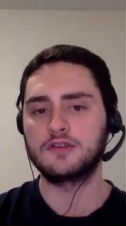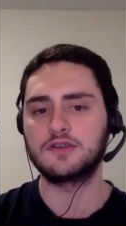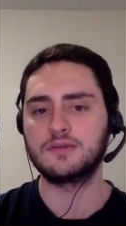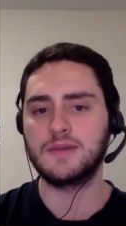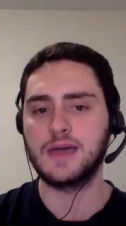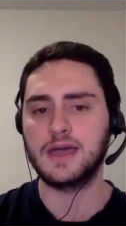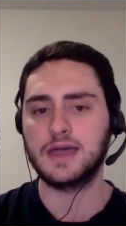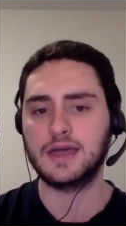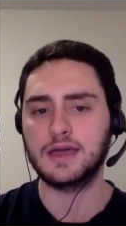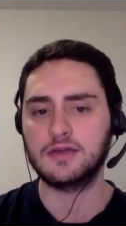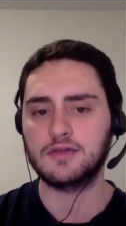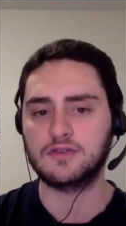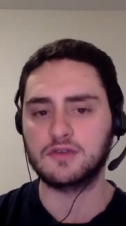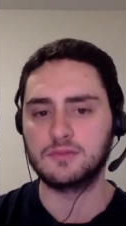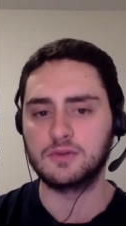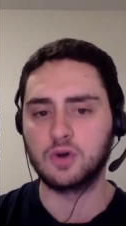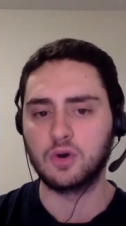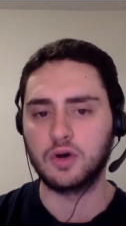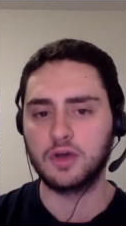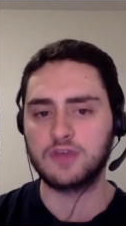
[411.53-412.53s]
to make
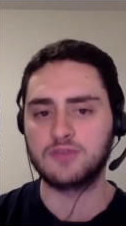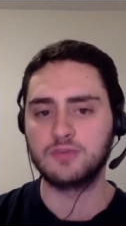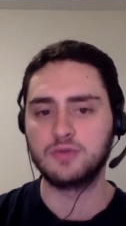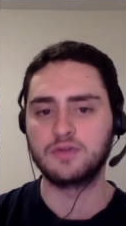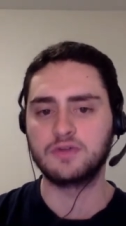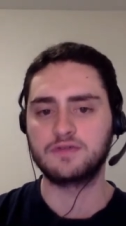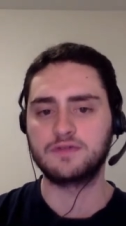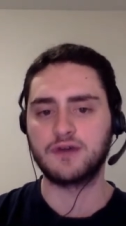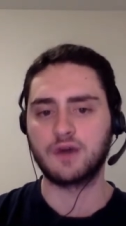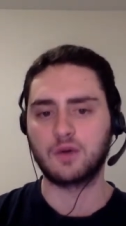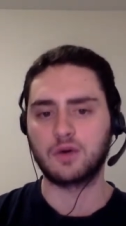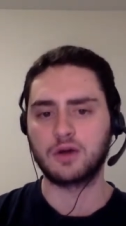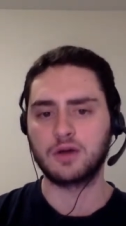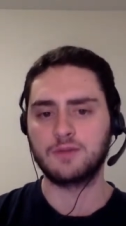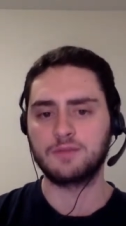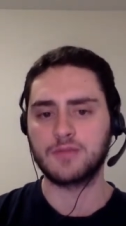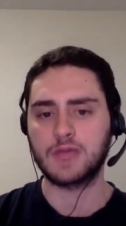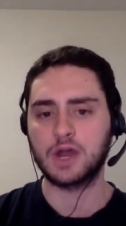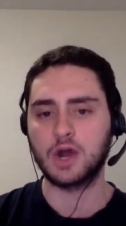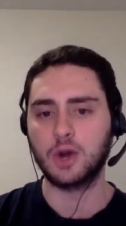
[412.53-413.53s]
some noise moving
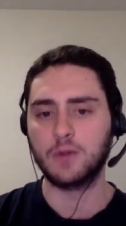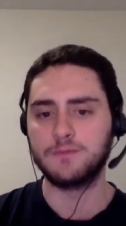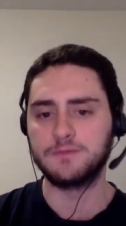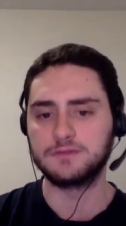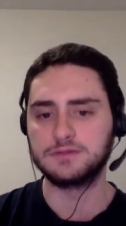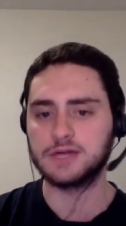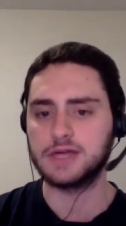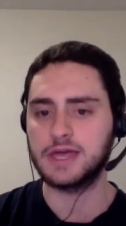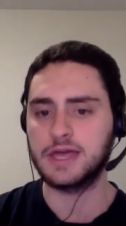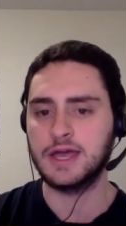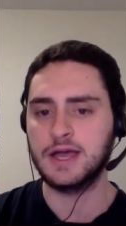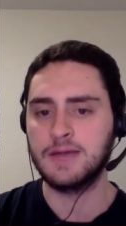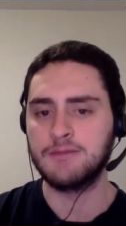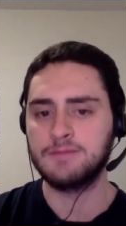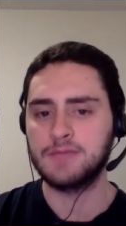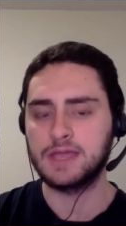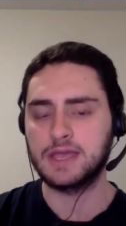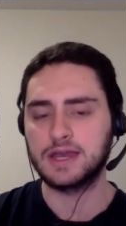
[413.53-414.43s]
forward, and hopefully